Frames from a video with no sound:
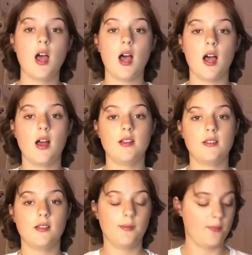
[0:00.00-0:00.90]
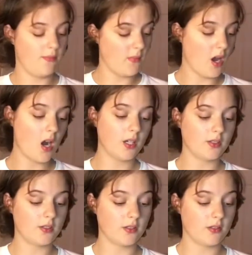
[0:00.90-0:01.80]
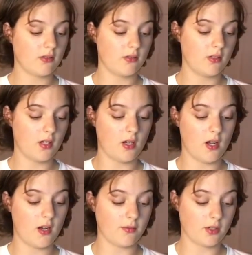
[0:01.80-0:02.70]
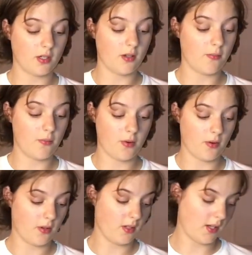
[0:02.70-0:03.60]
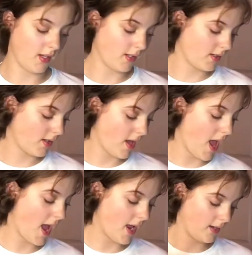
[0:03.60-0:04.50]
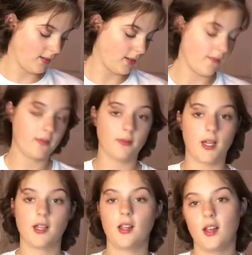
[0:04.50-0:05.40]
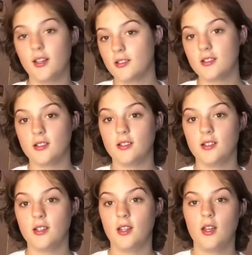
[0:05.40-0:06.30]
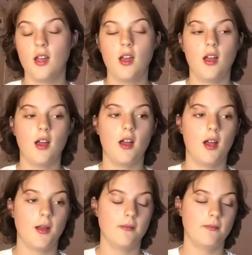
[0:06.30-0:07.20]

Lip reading: and I'm just gonna put like anything from that collection. I